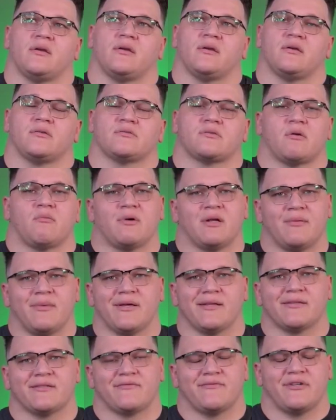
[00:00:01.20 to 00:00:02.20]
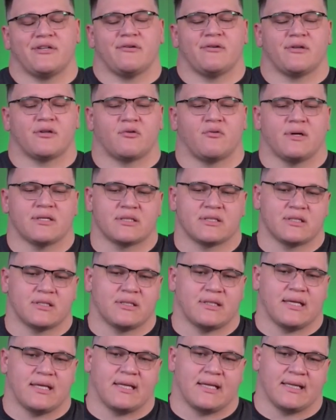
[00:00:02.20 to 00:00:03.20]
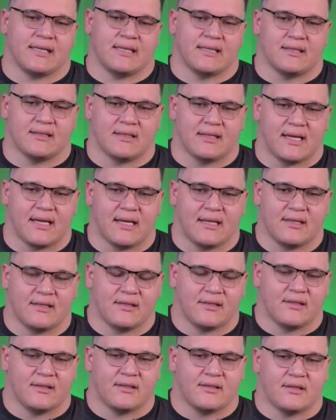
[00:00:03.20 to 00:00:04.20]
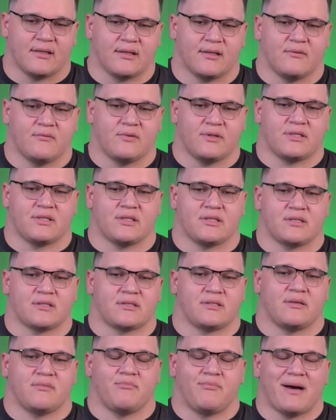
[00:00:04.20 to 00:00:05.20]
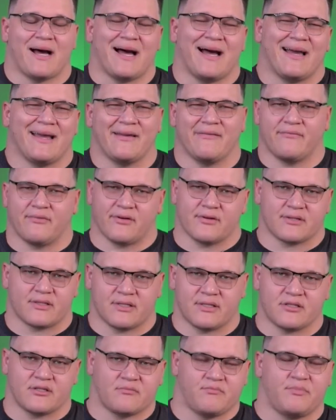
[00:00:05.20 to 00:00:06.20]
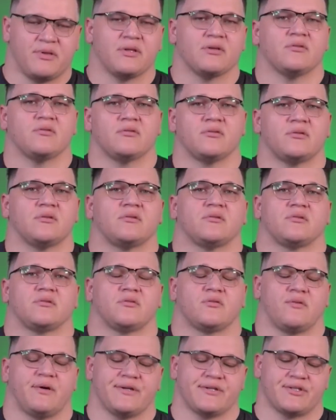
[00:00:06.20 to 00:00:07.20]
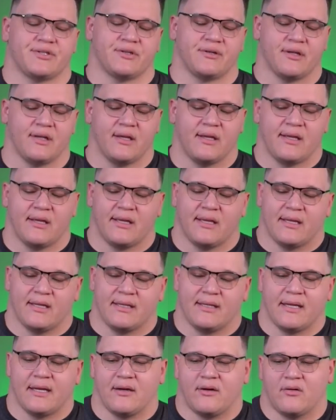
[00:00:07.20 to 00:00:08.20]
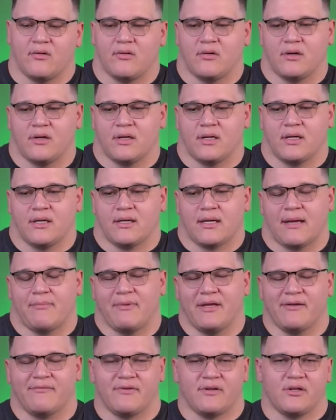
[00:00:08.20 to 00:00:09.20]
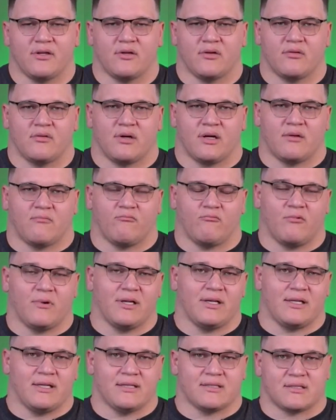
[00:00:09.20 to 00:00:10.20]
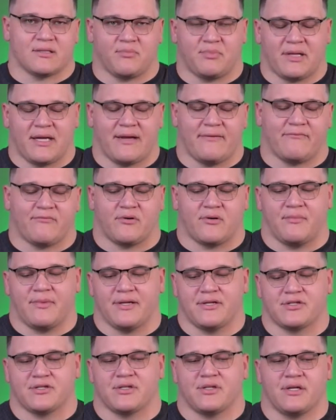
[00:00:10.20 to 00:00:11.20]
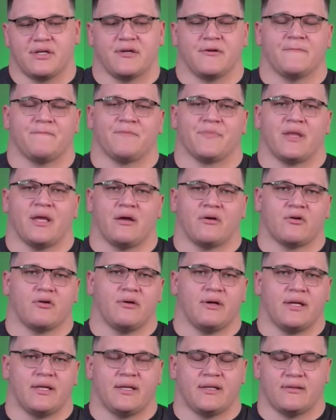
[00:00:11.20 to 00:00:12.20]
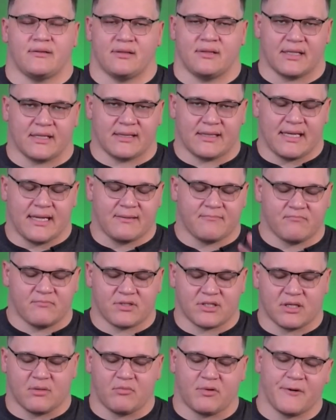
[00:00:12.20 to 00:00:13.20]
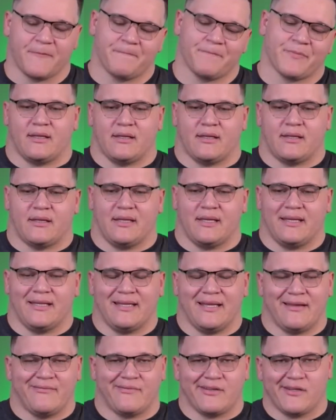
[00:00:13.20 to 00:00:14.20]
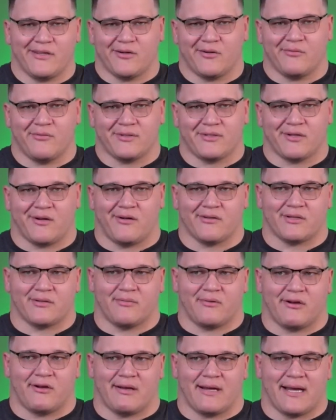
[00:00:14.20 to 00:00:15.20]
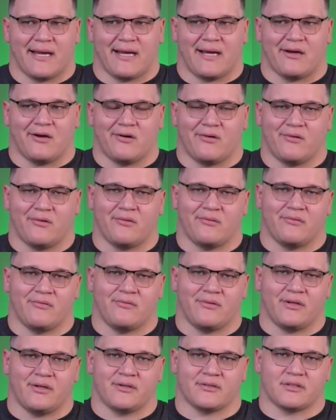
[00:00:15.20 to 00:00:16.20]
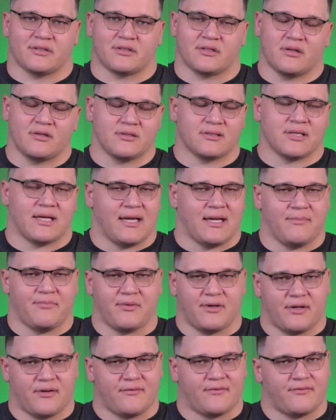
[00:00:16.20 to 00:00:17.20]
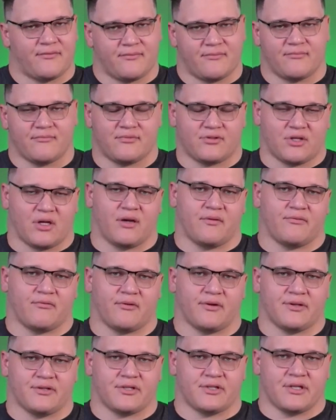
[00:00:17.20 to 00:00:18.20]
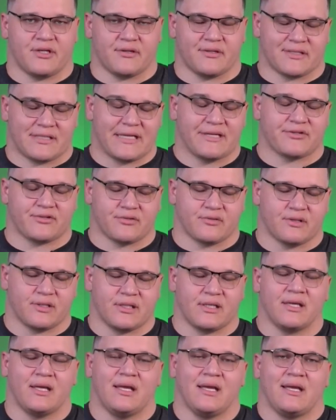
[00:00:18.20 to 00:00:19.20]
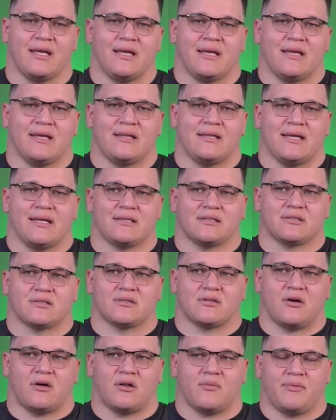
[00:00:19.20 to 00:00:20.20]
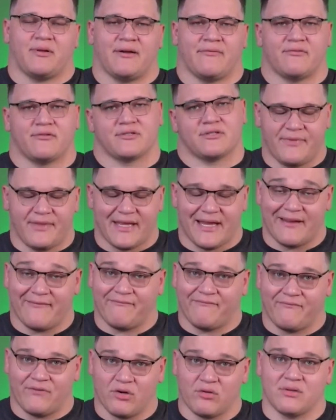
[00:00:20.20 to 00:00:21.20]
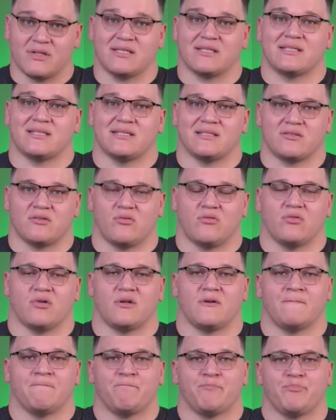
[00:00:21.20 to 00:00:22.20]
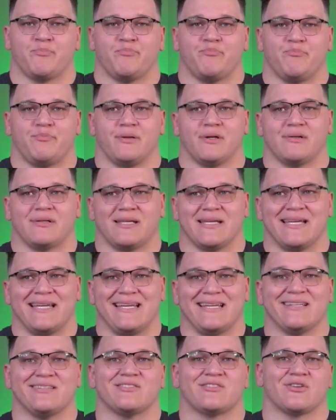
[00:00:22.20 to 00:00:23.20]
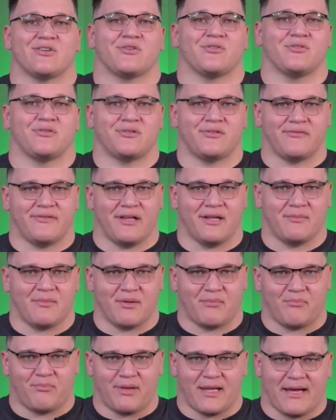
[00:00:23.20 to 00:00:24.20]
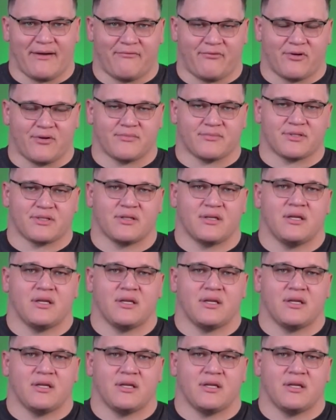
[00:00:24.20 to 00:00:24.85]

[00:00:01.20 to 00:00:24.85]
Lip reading: So I want to make this video on a question that I get a lot, which is the buy versus build question. Now, I made a video on what is a platform engineer. I'll go ahead and link that somewhere. In that video, we talked about how there's a certain type of software engineer, essentially, that is called a platform engineer that focuses on building internal development platforms.